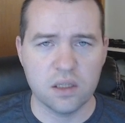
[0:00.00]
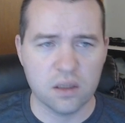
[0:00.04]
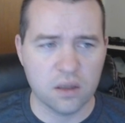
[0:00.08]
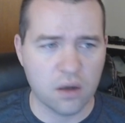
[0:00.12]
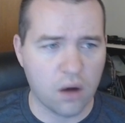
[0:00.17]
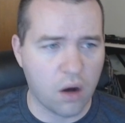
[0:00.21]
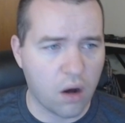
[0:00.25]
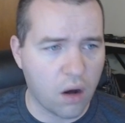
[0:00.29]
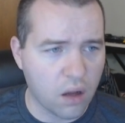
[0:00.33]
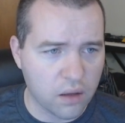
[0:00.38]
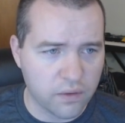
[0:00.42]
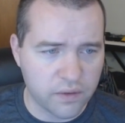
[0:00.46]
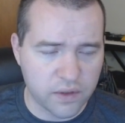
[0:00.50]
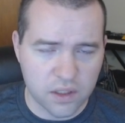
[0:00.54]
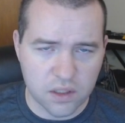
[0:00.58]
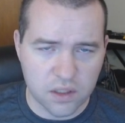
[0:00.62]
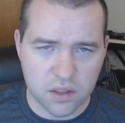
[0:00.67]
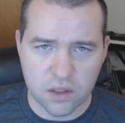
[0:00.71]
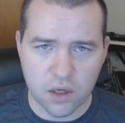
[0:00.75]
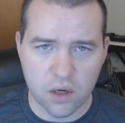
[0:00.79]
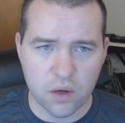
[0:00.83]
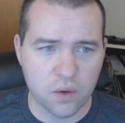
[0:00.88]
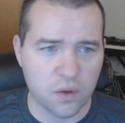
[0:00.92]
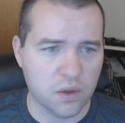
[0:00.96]
All of it is
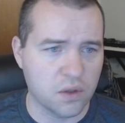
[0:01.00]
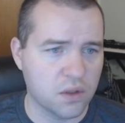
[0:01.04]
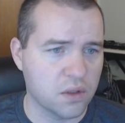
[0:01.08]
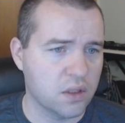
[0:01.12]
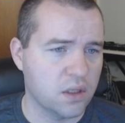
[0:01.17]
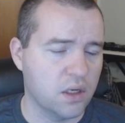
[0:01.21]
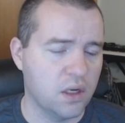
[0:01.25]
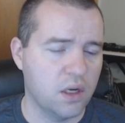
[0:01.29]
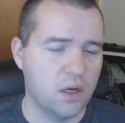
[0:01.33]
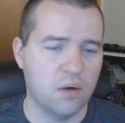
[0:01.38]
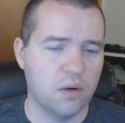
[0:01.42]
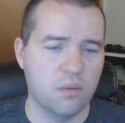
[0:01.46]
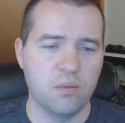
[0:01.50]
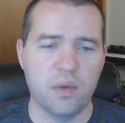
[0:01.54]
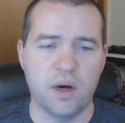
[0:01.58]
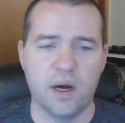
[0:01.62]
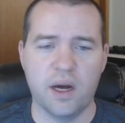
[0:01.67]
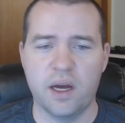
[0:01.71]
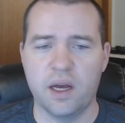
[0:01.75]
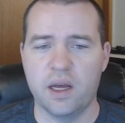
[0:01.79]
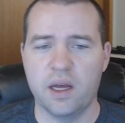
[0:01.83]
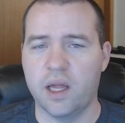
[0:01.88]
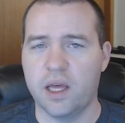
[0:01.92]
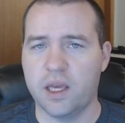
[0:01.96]
owned
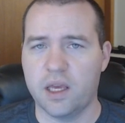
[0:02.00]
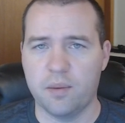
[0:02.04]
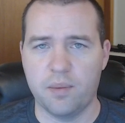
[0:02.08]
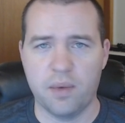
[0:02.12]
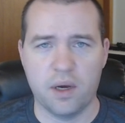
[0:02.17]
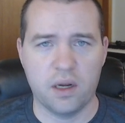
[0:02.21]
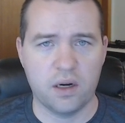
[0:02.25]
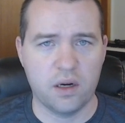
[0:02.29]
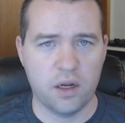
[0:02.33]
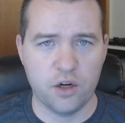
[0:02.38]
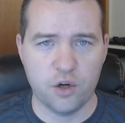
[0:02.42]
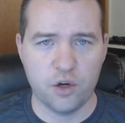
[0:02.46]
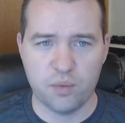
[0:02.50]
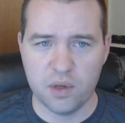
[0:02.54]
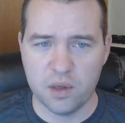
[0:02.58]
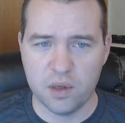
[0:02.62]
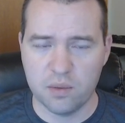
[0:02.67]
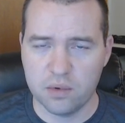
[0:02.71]
by like about 100 people.